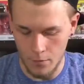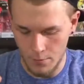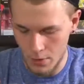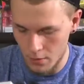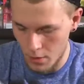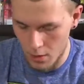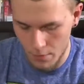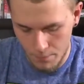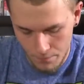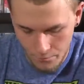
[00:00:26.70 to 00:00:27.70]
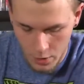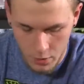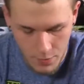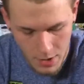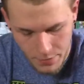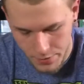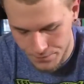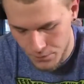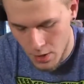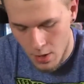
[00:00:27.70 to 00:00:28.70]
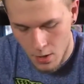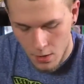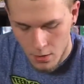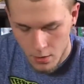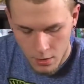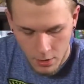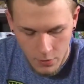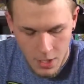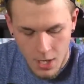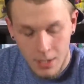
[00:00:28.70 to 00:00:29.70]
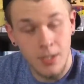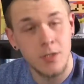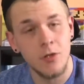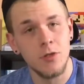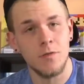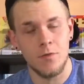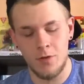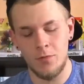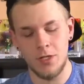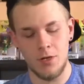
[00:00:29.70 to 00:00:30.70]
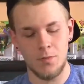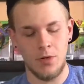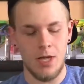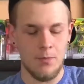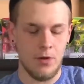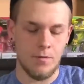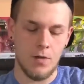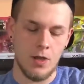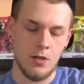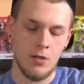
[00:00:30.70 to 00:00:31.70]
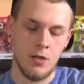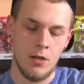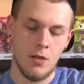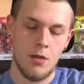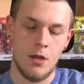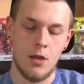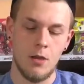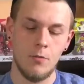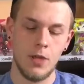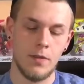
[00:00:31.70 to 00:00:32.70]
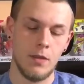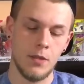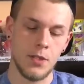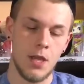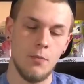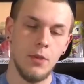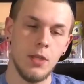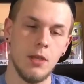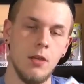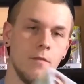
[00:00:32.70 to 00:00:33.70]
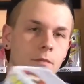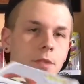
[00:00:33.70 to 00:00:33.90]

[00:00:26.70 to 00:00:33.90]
4 Funko Pops. And then we got an exclusive one, which I was pretty happy to find. We got the Zombie Kenny from